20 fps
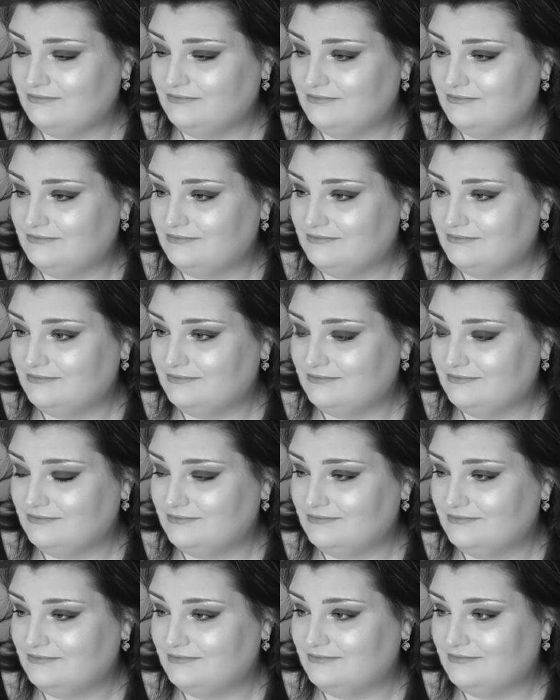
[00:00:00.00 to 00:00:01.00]

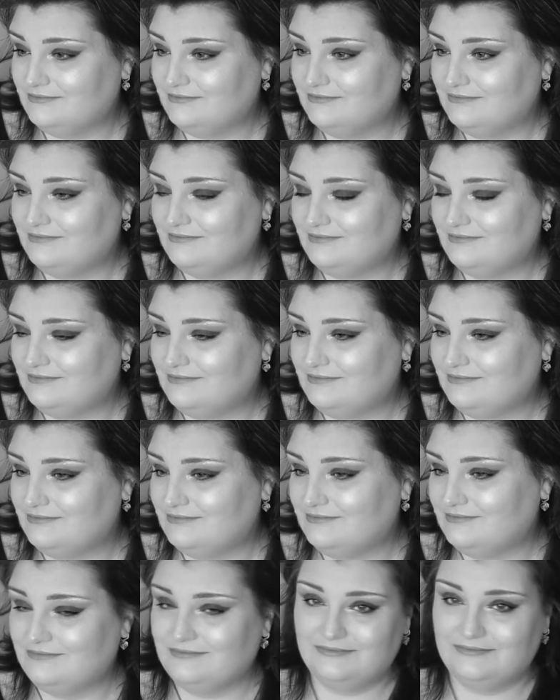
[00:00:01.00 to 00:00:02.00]

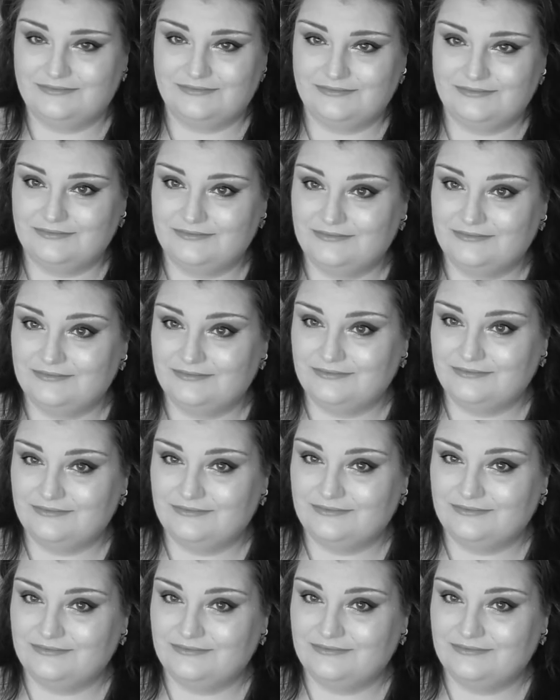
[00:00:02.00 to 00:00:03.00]

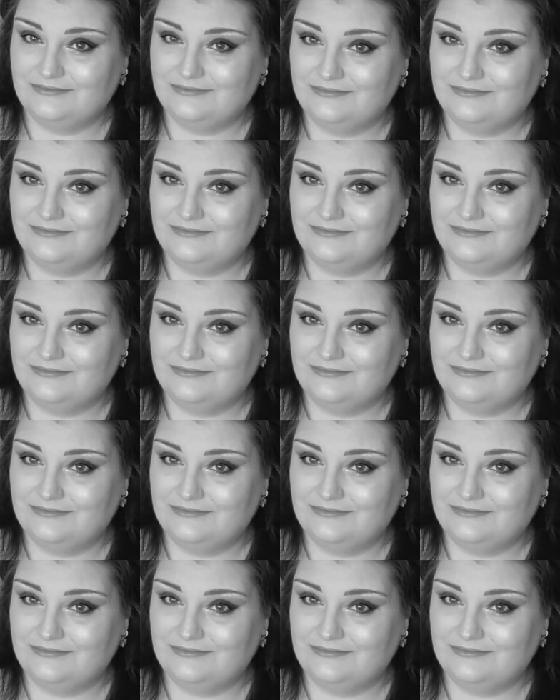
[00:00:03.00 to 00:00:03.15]
(no one is talking)